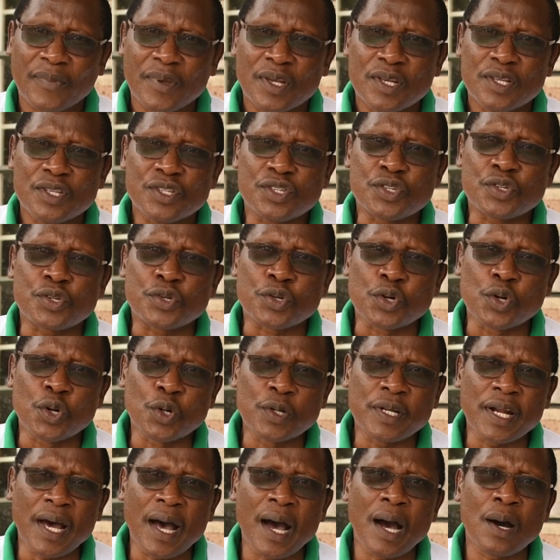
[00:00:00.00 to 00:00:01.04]

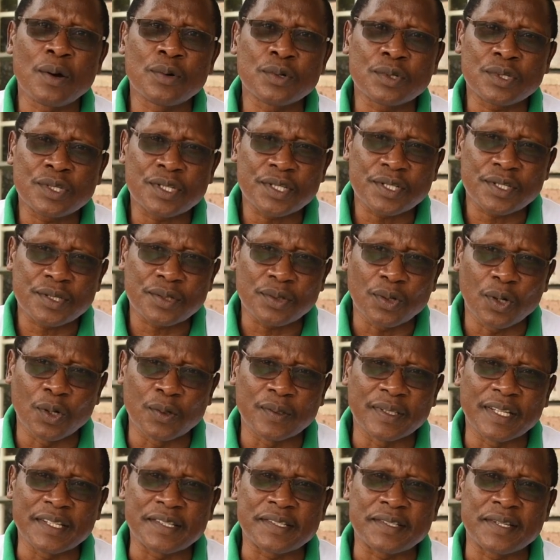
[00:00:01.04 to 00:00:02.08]
strode out on
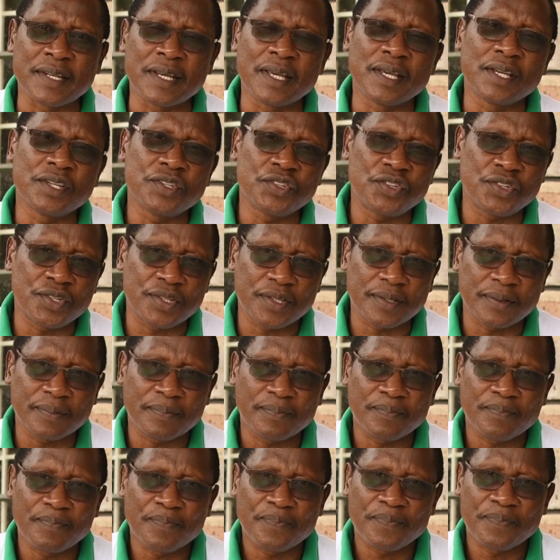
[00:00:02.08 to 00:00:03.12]
the stage
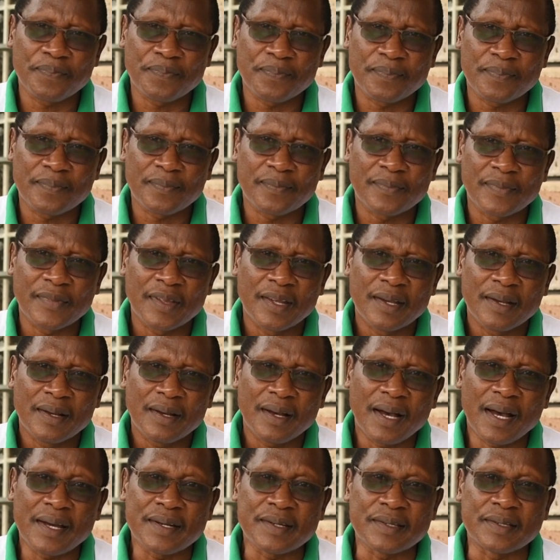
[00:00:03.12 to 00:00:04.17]

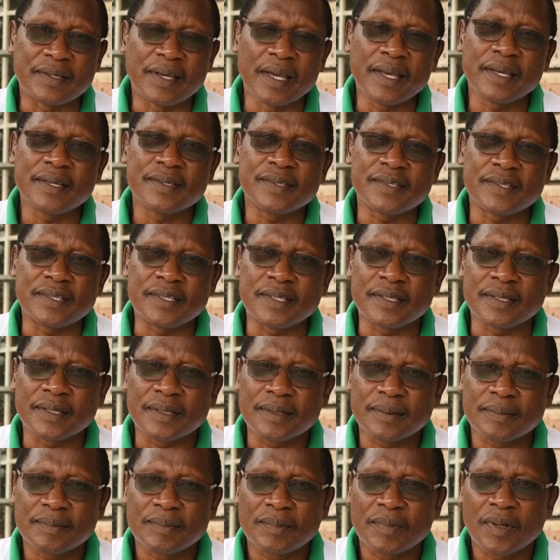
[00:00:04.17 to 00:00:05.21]
and gazed
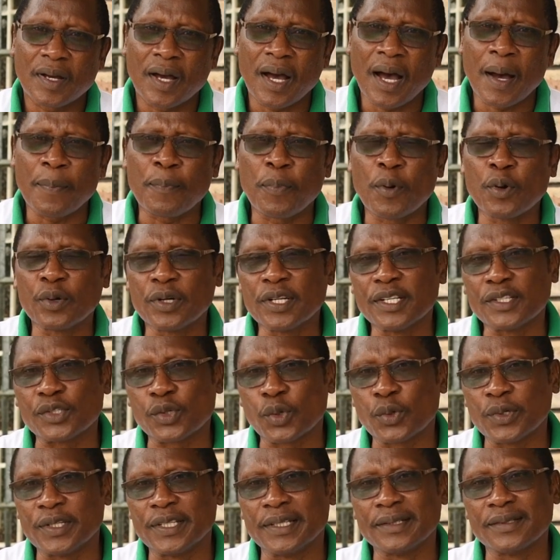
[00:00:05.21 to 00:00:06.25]
upon his
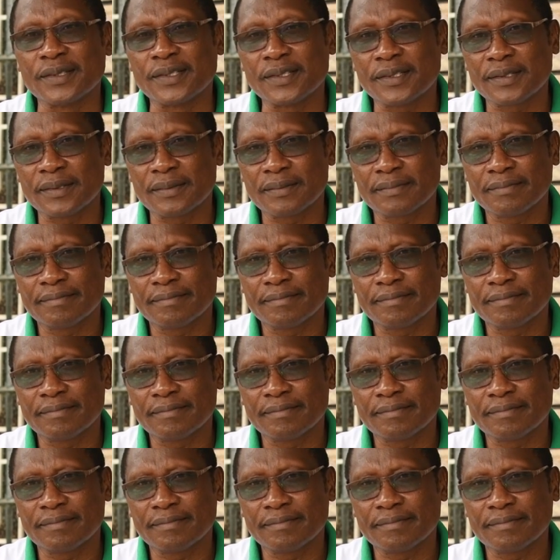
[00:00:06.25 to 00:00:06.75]
audience.